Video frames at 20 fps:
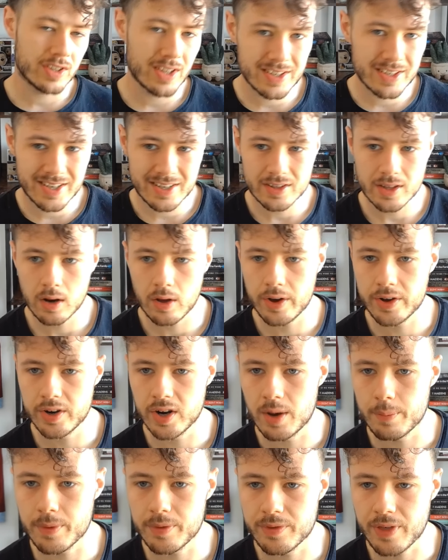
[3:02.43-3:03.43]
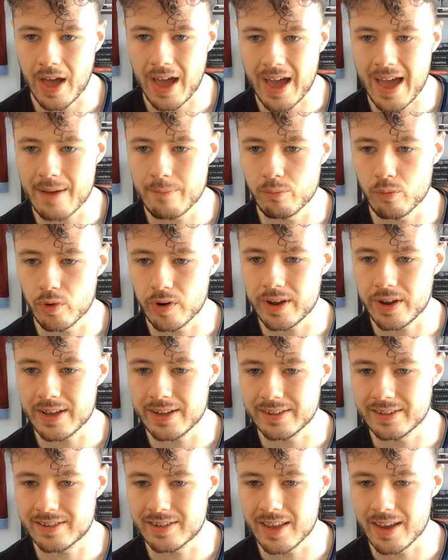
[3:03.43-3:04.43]
this is the lineup that
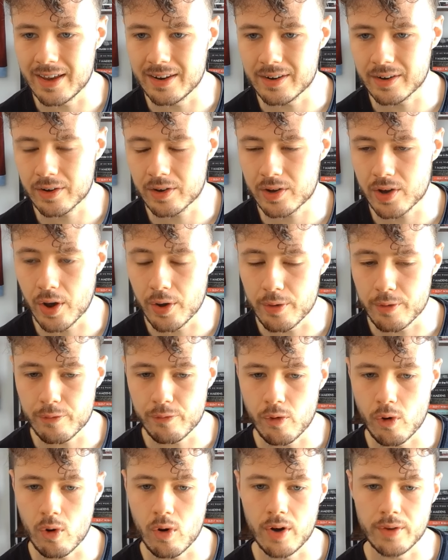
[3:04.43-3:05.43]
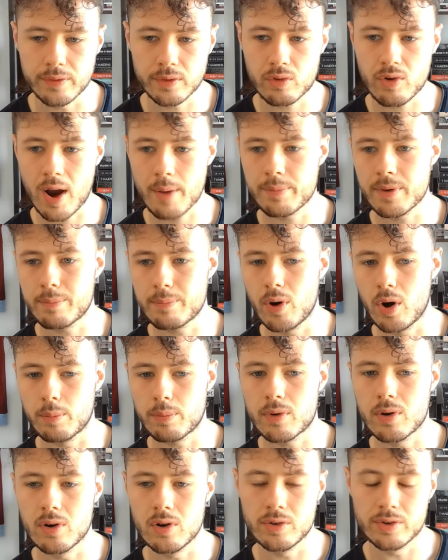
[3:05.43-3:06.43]
Emery did go for, and grab your
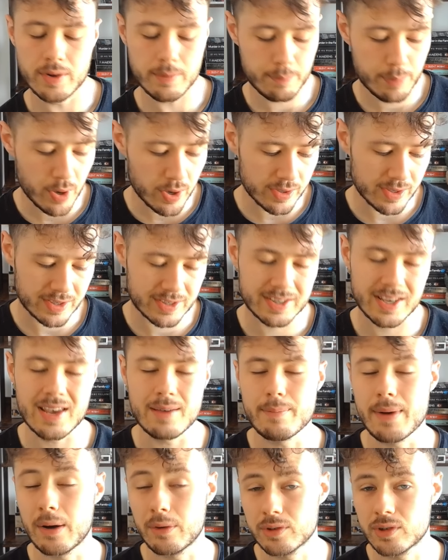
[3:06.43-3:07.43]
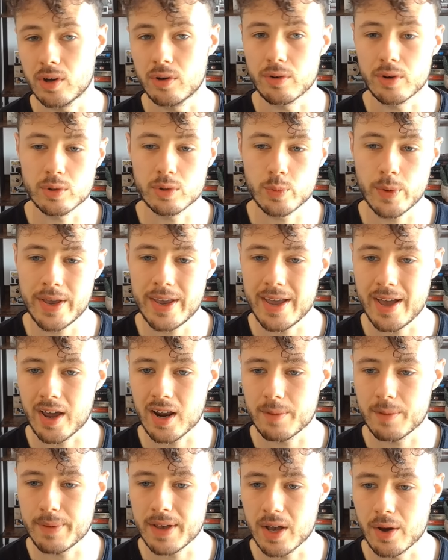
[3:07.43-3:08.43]
popcorn, put your seatbelts on, because we are
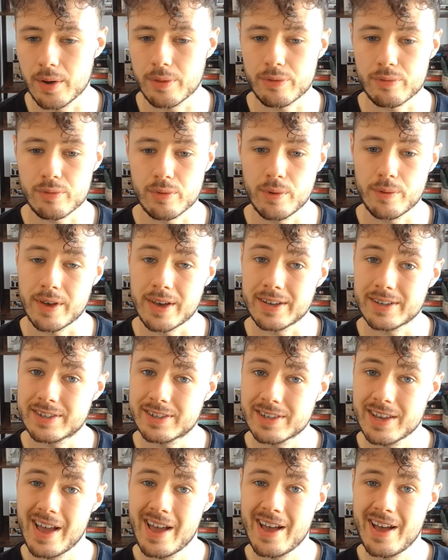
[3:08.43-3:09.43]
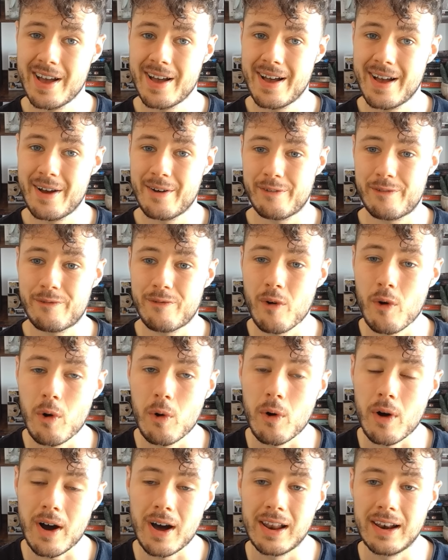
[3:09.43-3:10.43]
going to be going through this
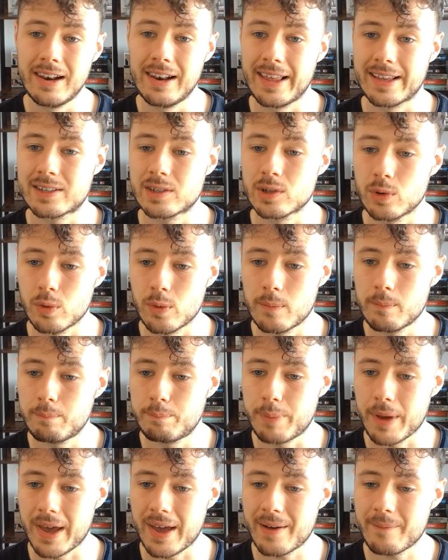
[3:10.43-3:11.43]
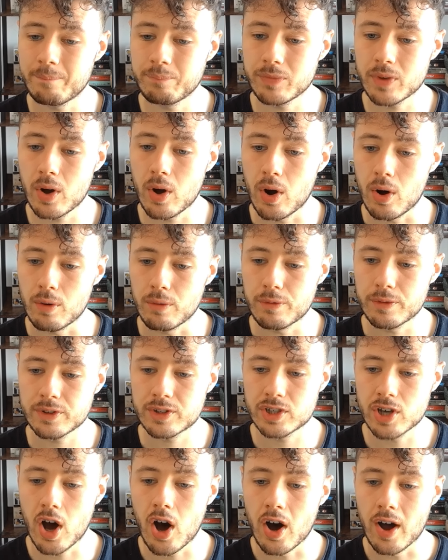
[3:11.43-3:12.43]
for a little bit of
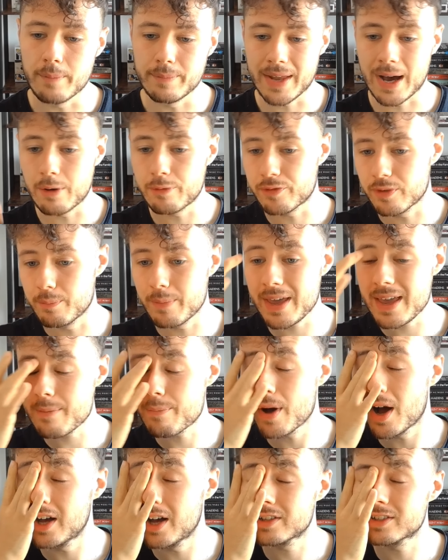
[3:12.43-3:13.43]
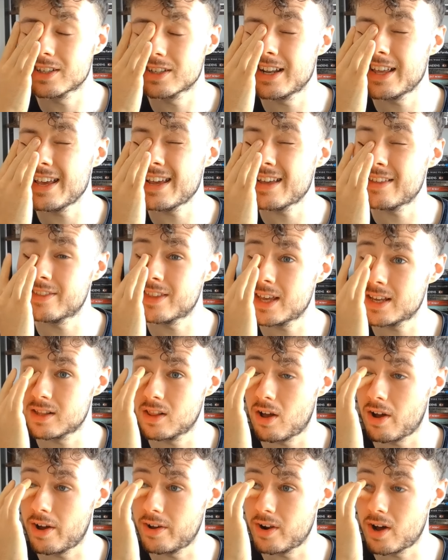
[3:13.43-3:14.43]
time. Now, for me personally, this
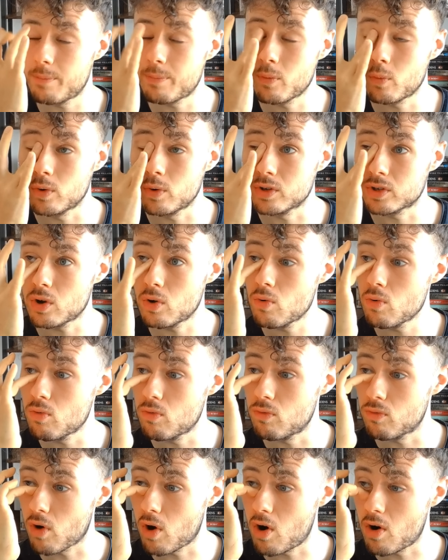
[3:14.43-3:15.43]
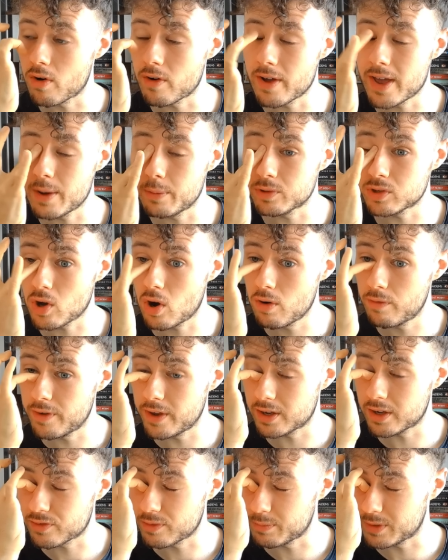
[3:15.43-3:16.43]
lineup was all wrong. It was
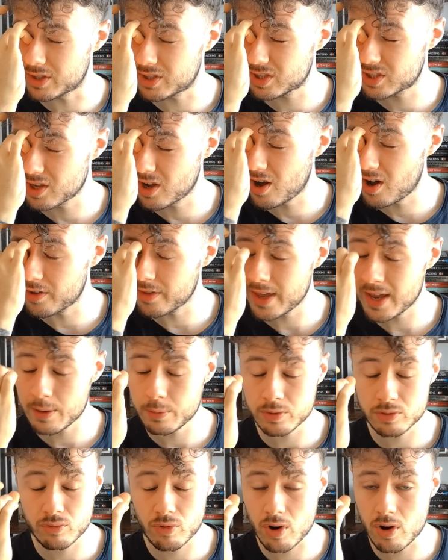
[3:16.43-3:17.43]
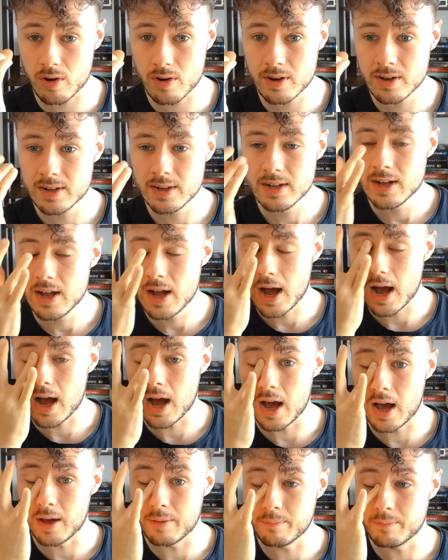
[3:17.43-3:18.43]
obvious from the start that it was wrong.
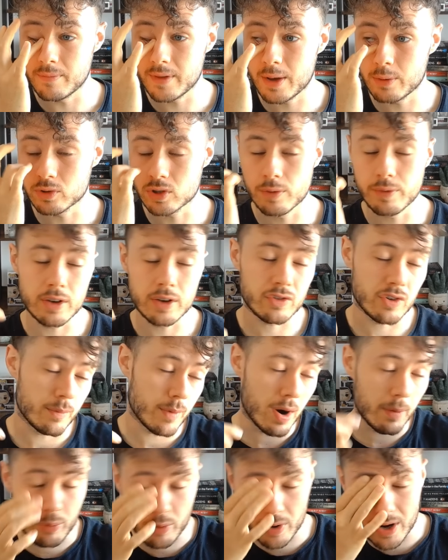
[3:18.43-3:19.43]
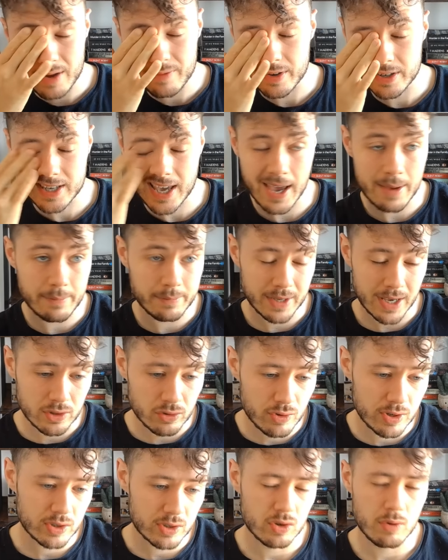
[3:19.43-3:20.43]
It was obvious from our previous games
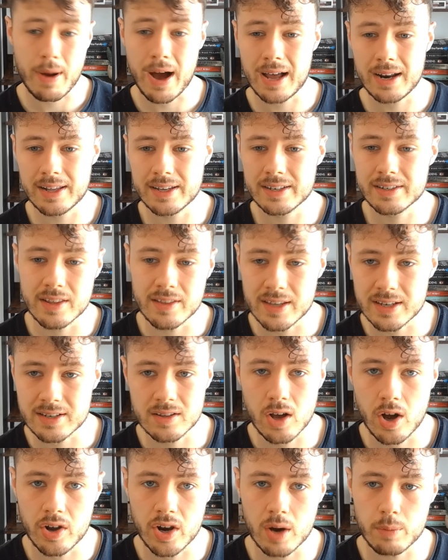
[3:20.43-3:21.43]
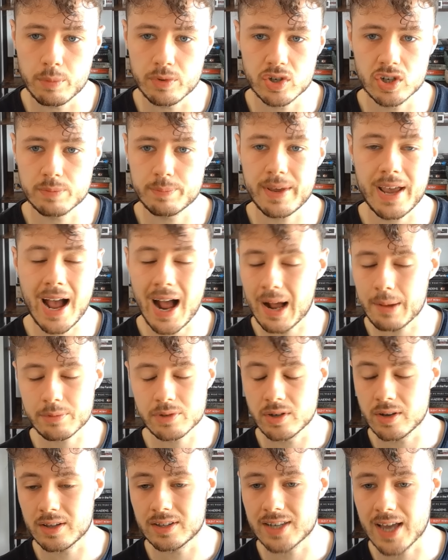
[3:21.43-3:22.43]
against Crystal Palace that this lineup would just be
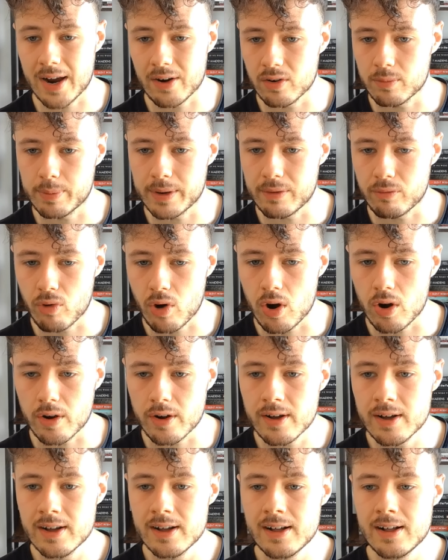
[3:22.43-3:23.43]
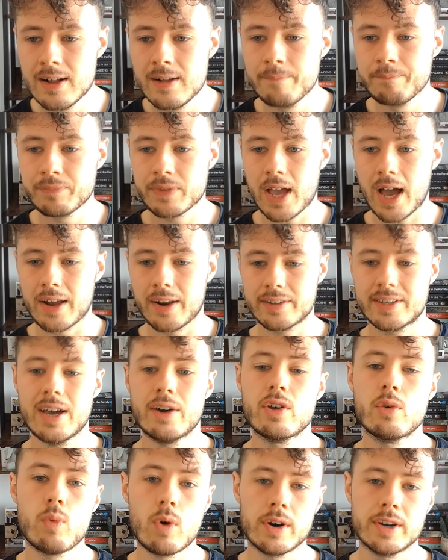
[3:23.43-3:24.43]
absolutely terribly wrong. And I'll tell
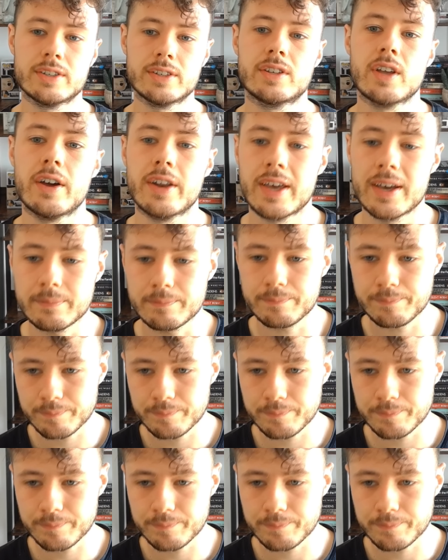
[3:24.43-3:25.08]
you why he's done it.